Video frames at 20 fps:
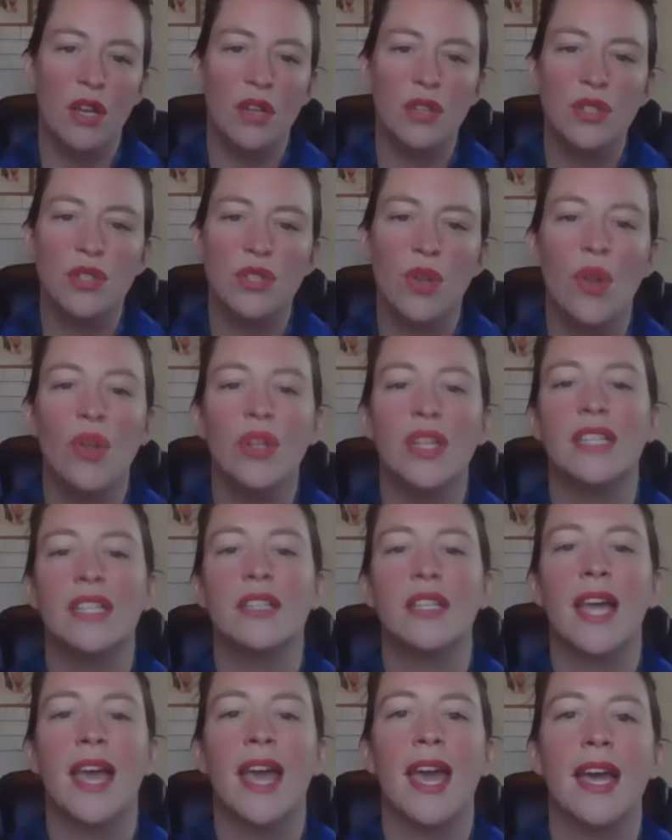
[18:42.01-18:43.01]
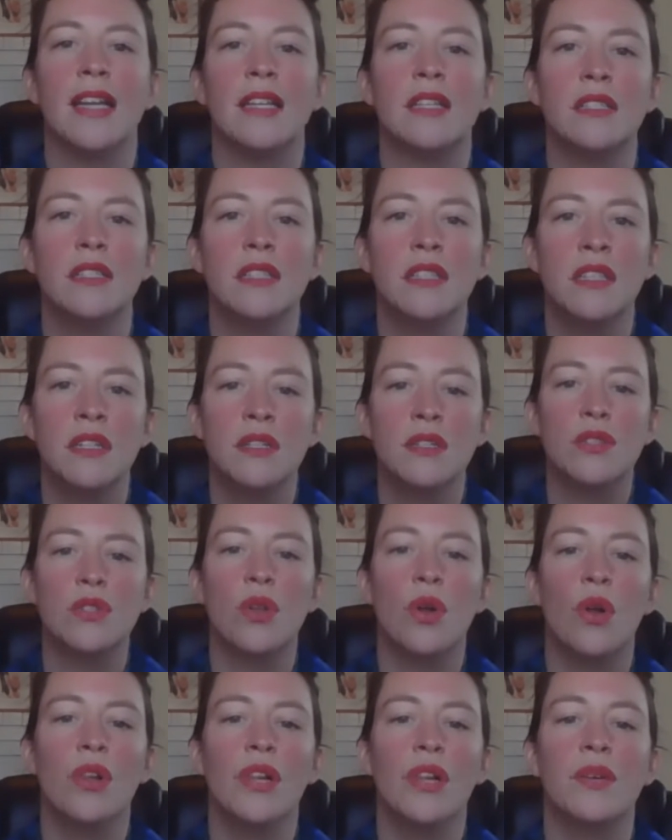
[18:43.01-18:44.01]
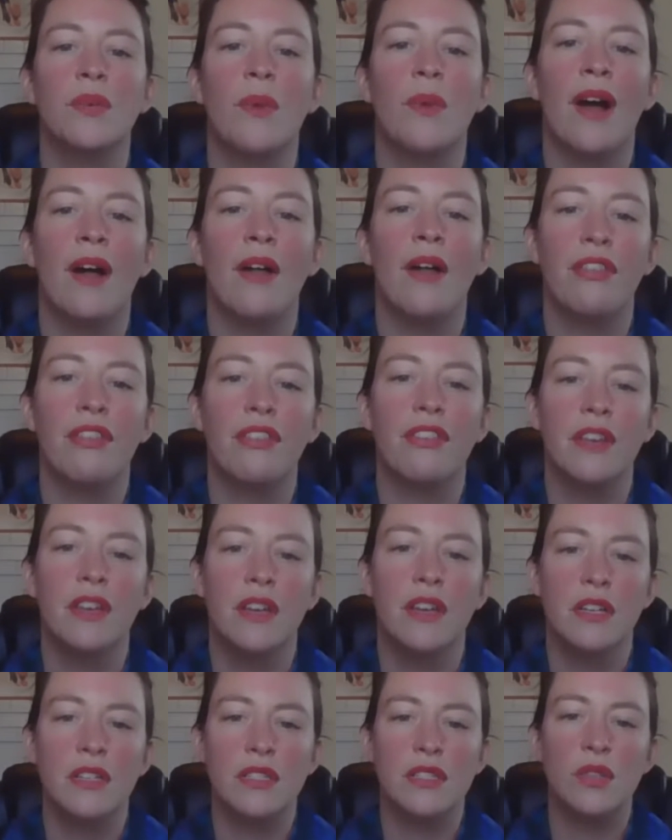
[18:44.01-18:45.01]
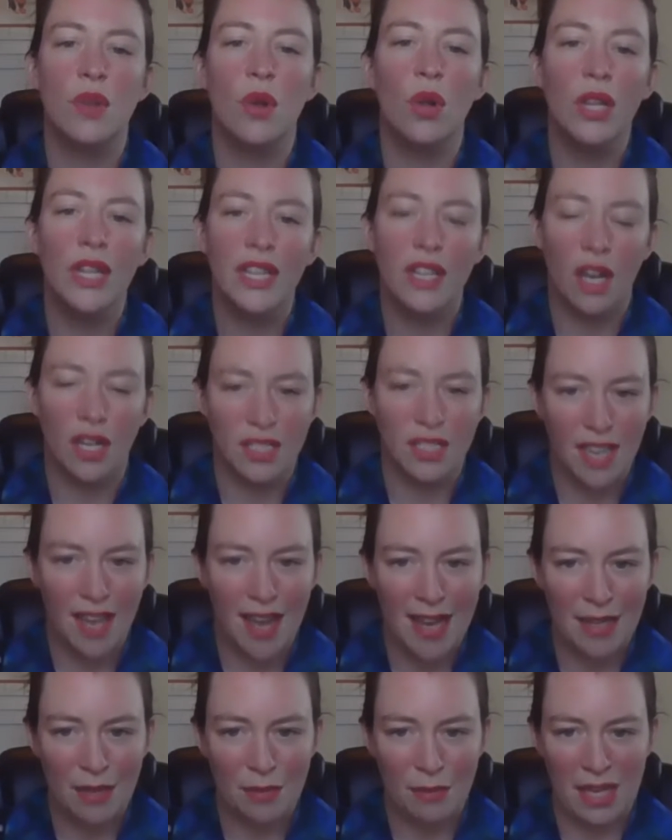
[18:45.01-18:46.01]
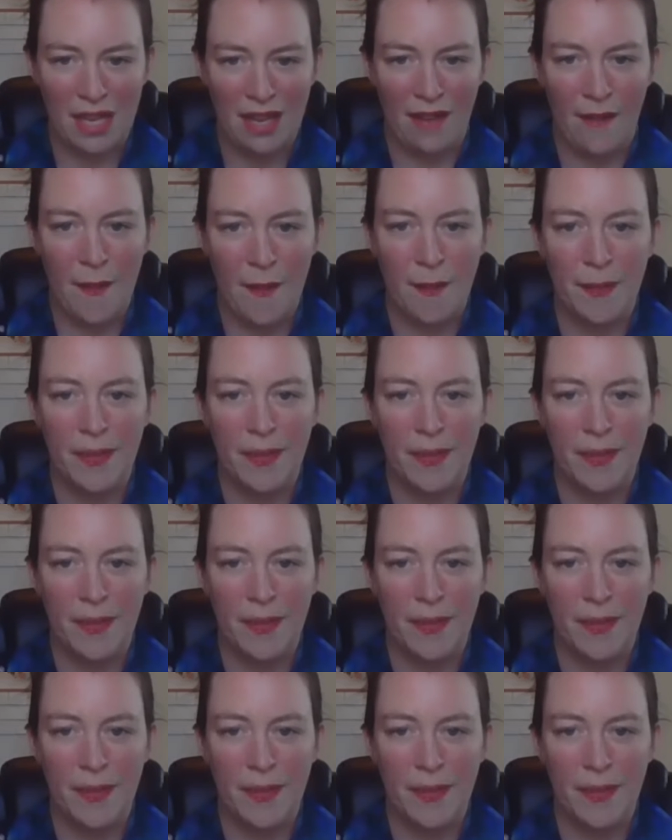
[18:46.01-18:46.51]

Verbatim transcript: stolen land, stolen wealth, stolen autonomy,